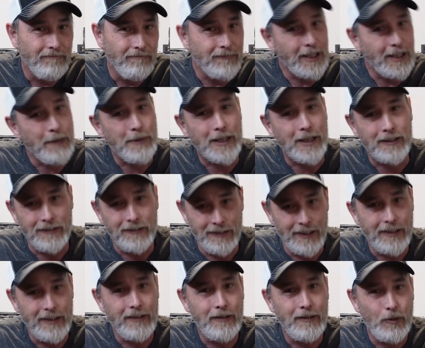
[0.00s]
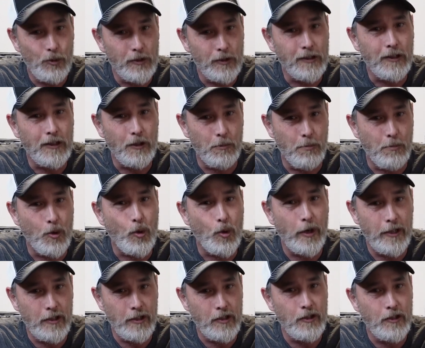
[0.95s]
come on, it, it was a little
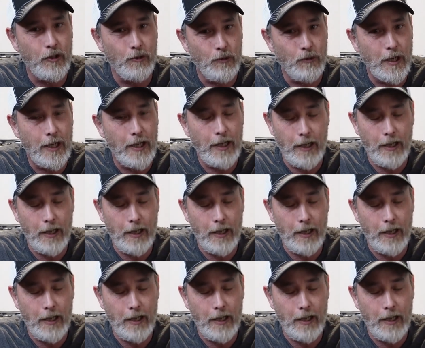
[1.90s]
boring too, right?